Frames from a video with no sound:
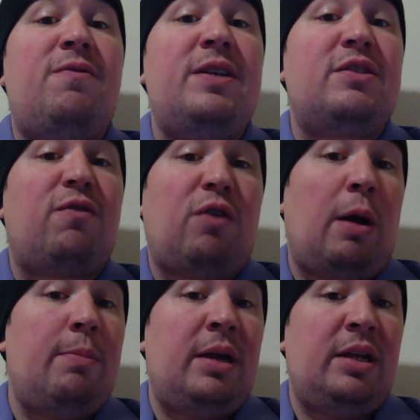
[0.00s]
Fisk
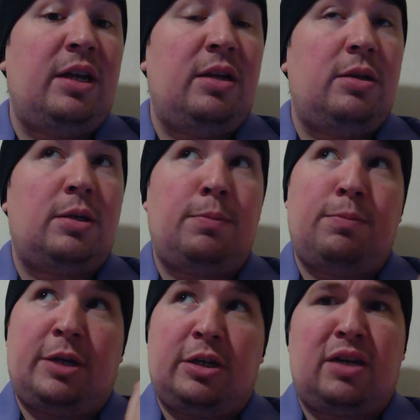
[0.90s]
from
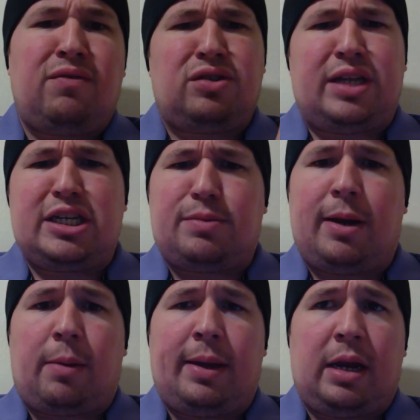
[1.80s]
Daredevil slash
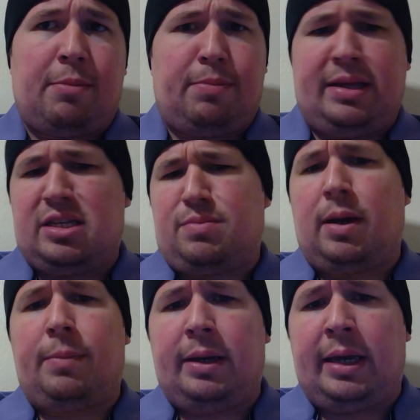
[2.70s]
Spider Man. I've been playing the
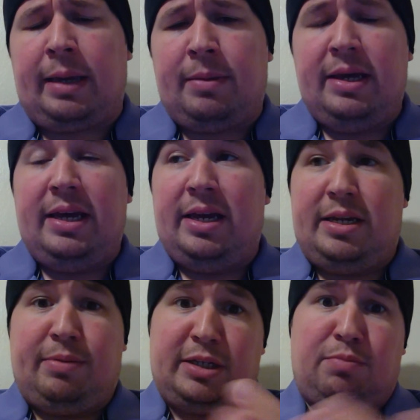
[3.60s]
Spider Man game, and
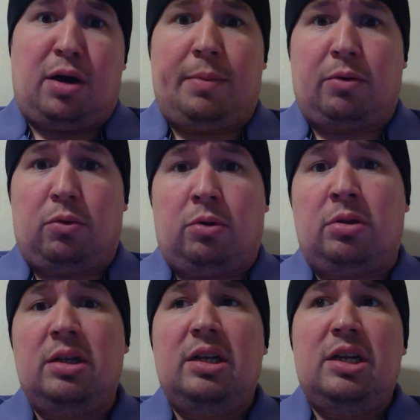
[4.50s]
he plays a prominent
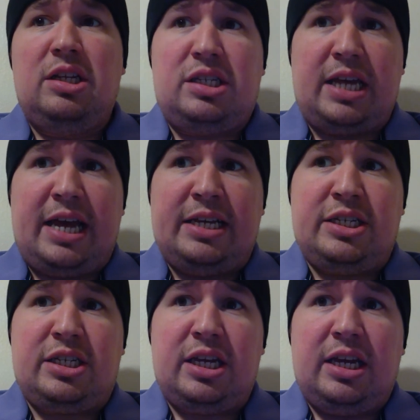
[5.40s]
role.
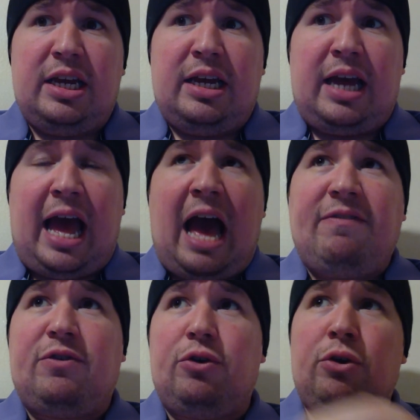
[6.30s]
Says
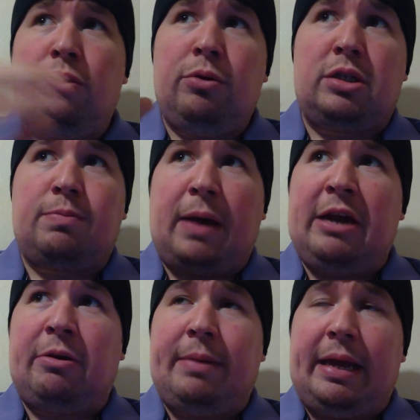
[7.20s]
after
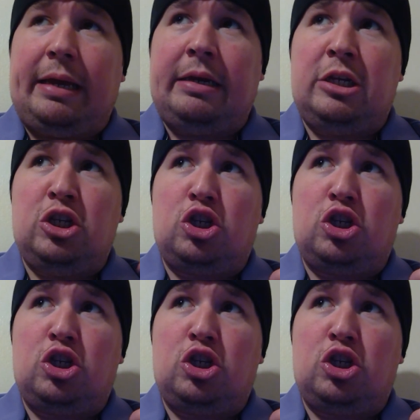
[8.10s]
Spider Man